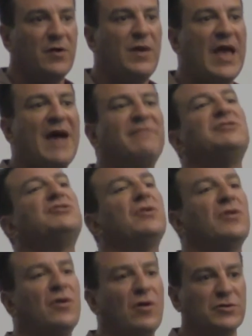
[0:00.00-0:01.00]
We have a
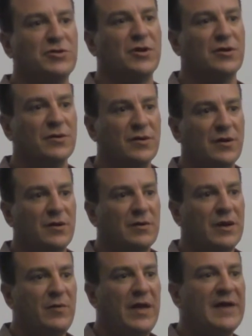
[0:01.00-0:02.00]
certain culture
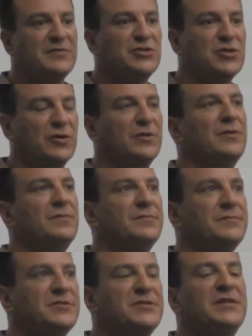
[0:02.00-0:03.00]
right? We have certain
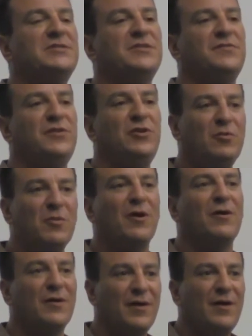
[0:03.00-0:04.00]
sense of
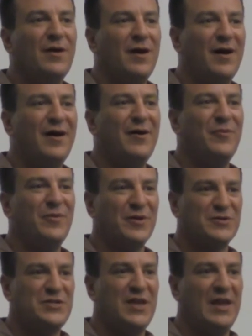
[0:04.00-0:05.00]
humor uh, with our
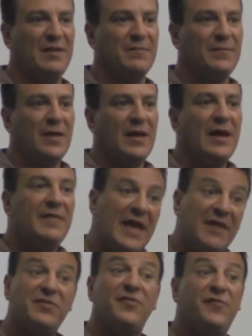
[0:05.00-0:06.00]
team, and they
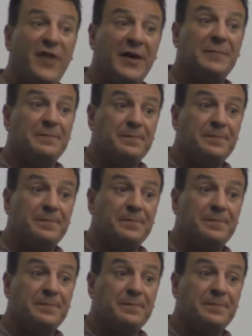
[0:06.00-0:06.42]
have to fit.